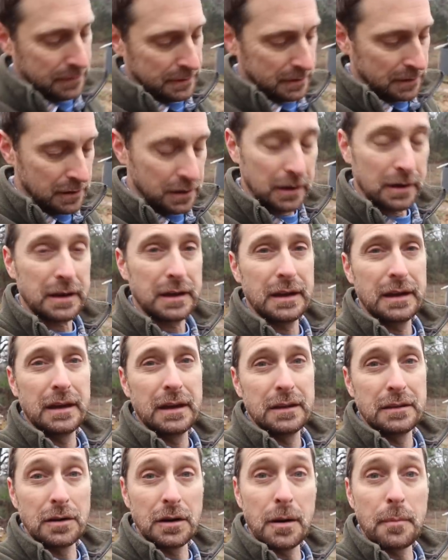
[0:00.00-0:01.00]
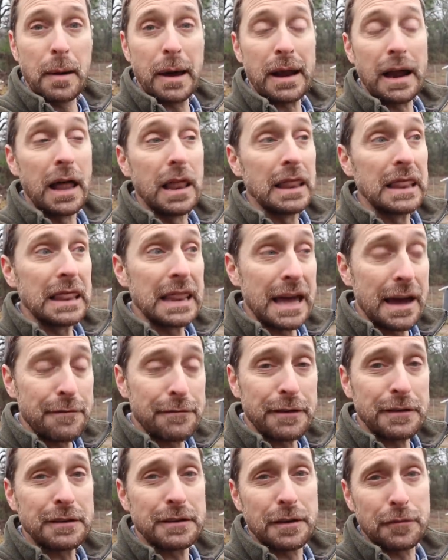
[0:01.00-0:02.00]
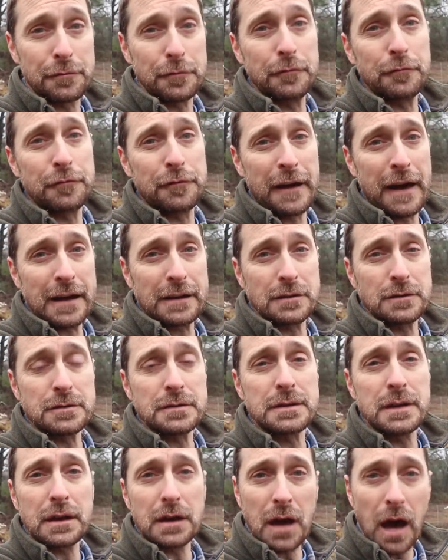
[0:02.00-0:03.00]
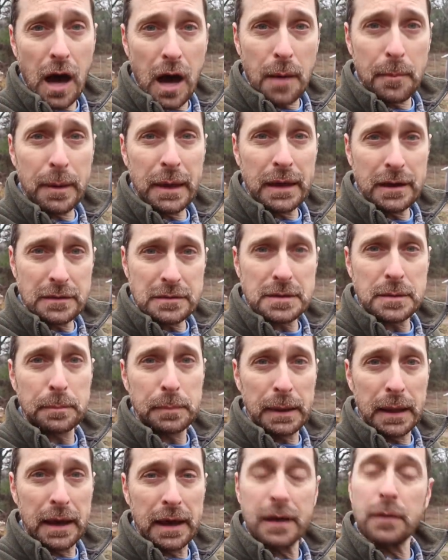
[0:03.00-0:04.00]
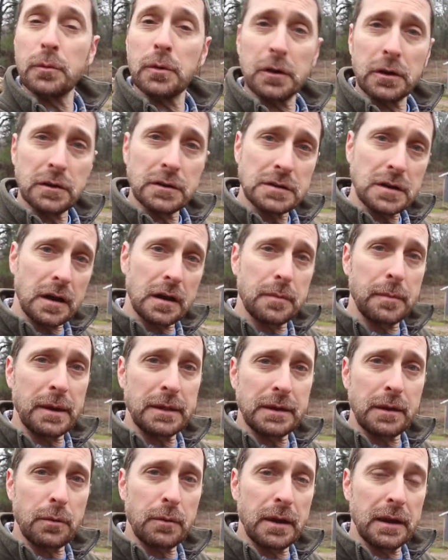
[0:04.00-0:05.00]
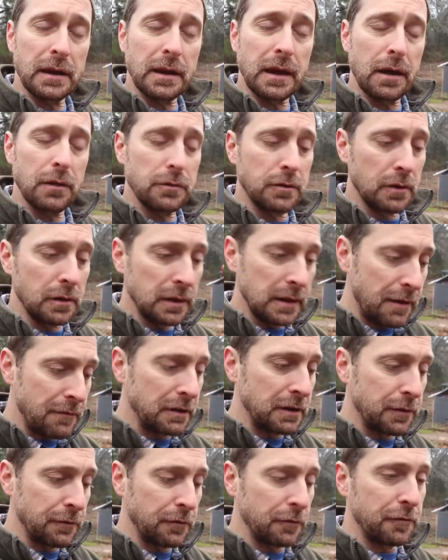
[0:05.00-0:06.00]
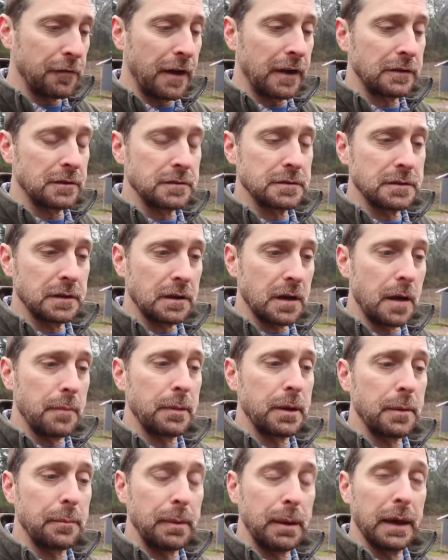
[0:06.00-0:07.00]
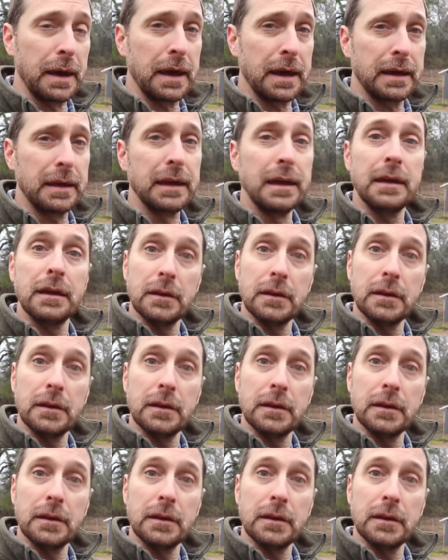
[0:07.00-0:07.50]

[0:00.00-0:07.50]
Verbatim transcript: look, there are about 11 different factors that come into play, and we're gonna talk about that right now. There are 11 different factors that come into play.